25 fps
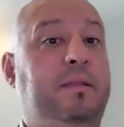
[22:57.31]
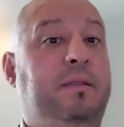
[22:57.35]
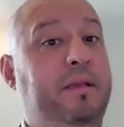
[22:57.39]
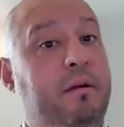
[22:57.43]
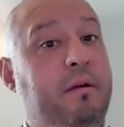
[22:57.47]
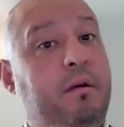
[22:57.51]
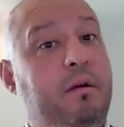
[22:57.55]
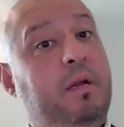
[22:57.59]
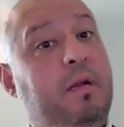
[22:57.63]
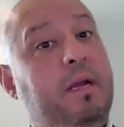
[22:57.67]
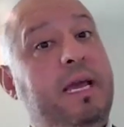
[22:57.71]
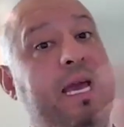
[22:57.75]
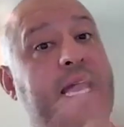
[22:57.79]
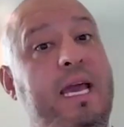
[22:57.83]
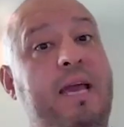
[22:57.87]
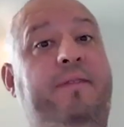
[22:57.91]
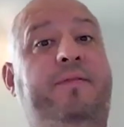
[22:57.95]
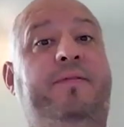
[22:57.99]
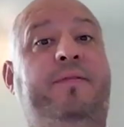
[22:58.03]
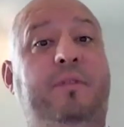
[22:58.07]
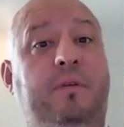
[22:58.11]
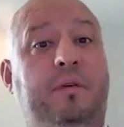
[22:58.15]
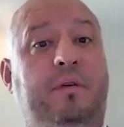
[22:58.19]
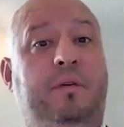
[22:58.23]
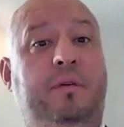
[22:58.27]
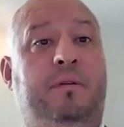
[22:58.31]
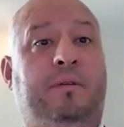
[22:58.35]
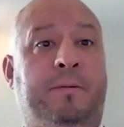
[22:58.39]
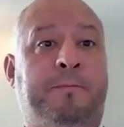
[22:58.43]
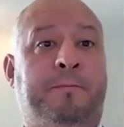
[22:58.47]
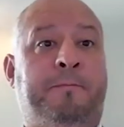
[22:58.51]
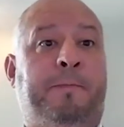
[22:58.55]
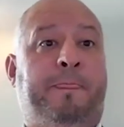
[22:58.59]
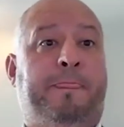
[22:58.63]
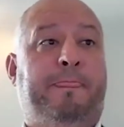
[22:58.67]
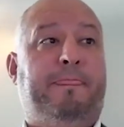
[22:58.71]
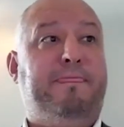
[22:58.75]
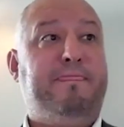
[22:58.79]
they're going to have to
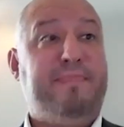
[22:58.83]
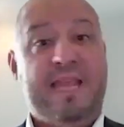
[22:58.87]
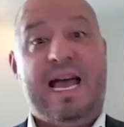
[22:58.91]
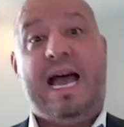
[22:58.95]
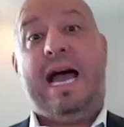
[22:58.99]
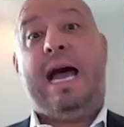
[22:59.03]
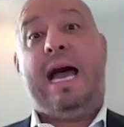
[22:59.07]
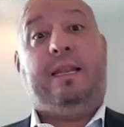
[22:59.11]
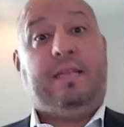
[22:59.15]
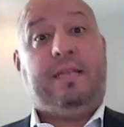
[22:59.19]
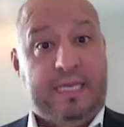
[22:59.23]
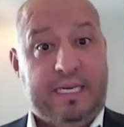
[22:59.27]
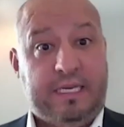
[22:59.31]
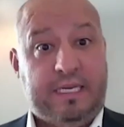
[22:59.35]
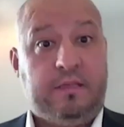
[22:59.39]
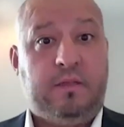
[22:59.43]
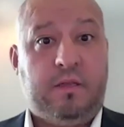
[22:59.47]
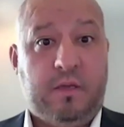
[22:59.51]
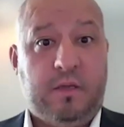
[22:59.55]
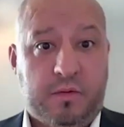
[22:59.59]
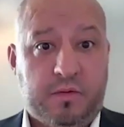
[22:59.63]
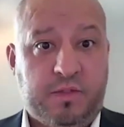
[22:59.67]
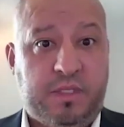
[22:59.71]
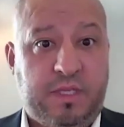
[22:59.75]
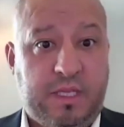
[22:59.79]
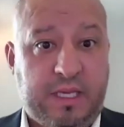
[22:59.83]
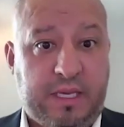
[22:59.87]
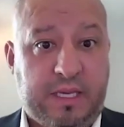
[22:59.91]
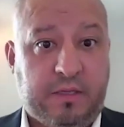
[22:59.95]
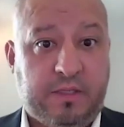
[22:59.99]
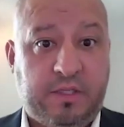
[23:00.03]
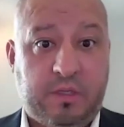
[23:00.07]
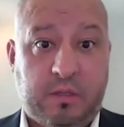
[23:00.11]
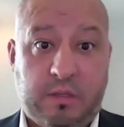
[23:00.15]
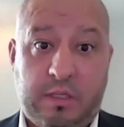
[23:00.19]
not get those things.